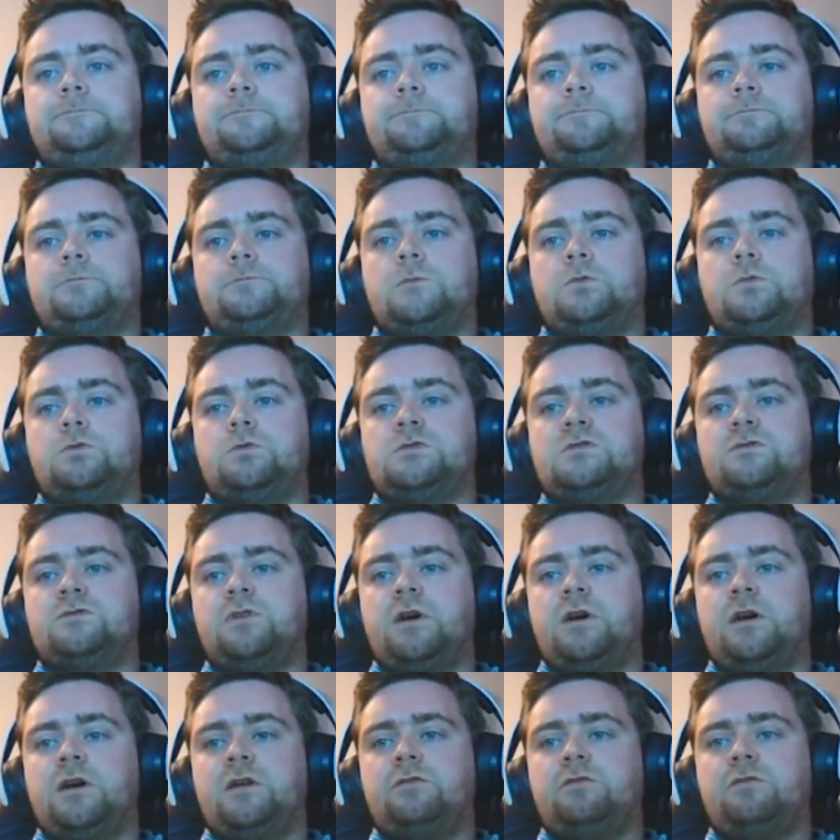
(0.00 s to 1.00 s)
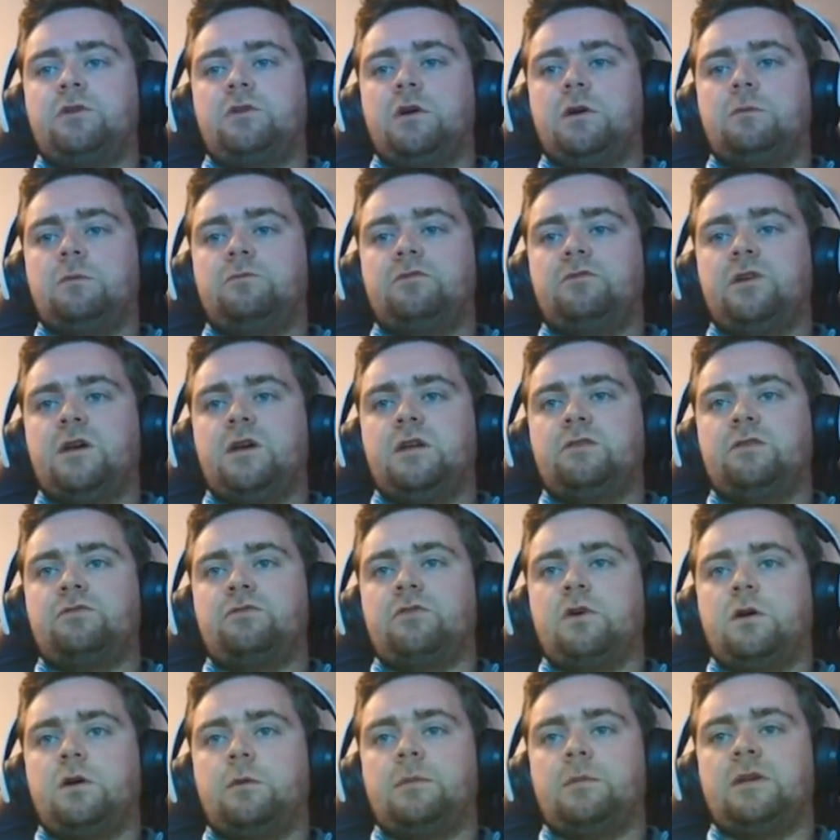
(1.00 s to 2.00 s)
It was very
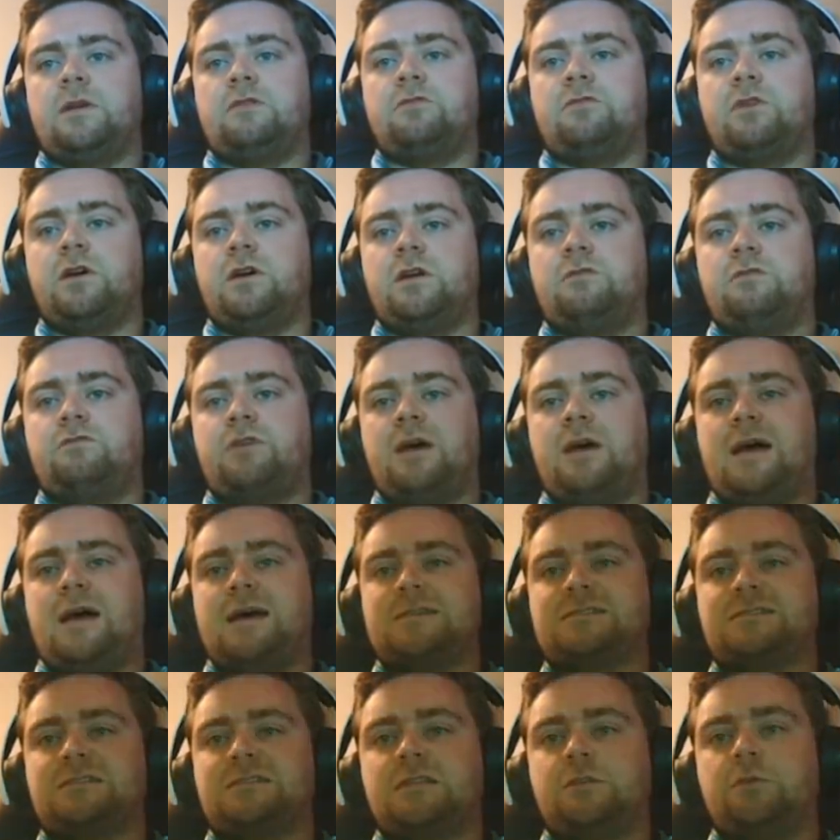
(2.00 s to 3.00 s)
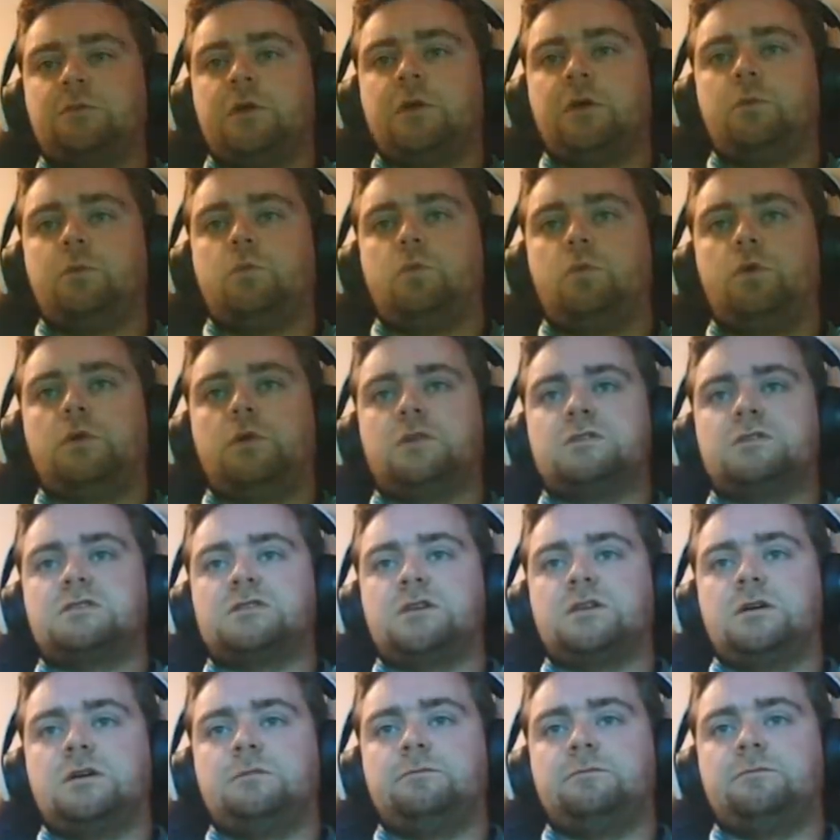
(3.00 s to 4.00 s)
firm, and very fast in round 1,
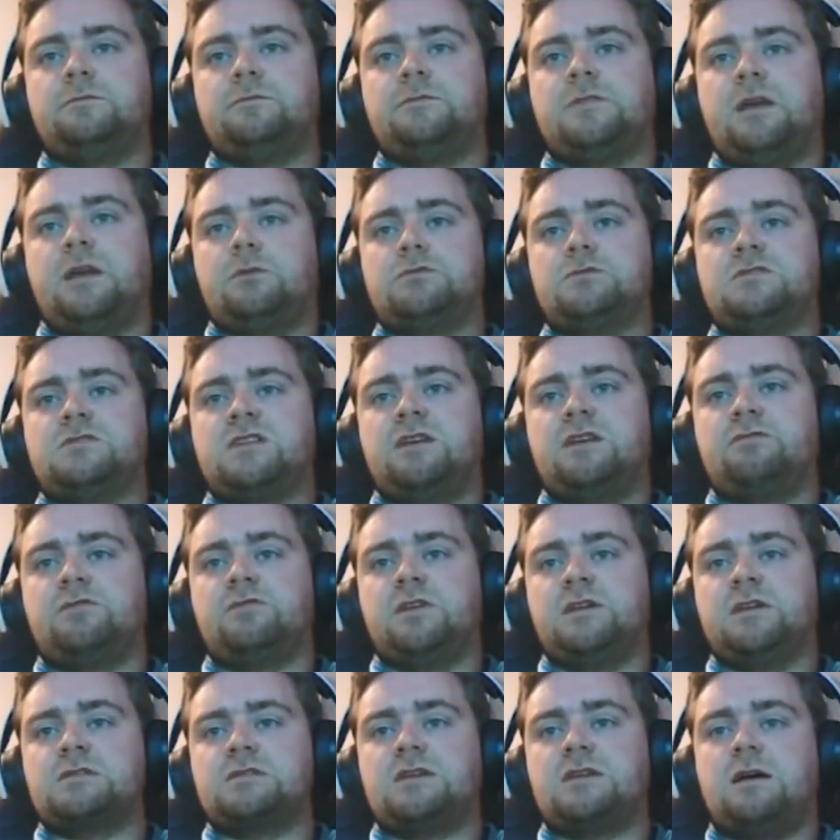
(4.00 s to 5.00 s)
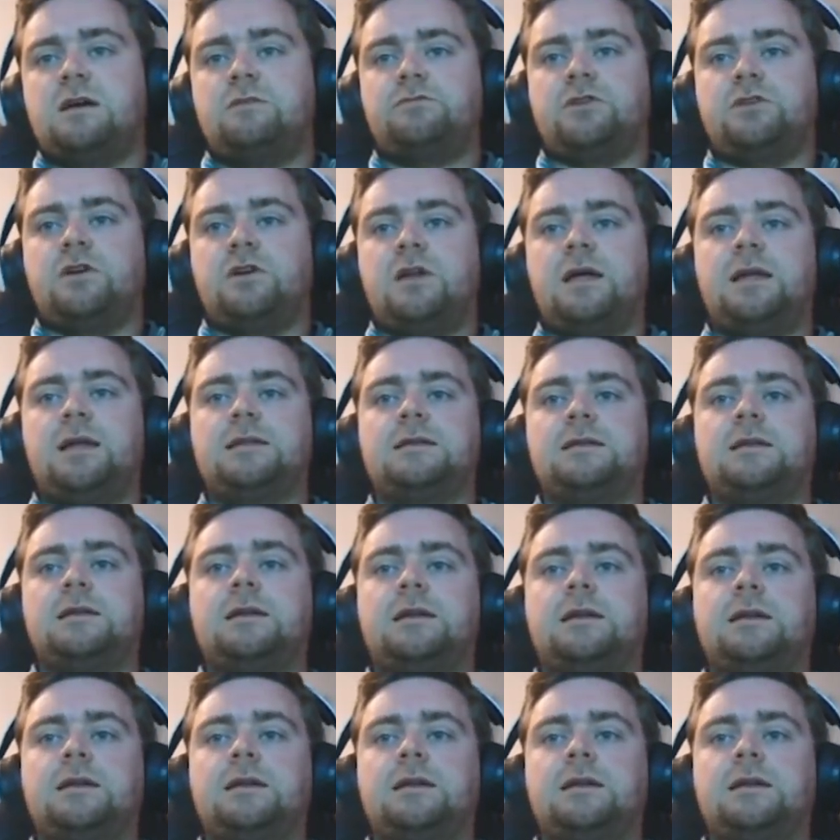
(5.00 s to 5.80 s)
so that was definitely a softer landing anyway.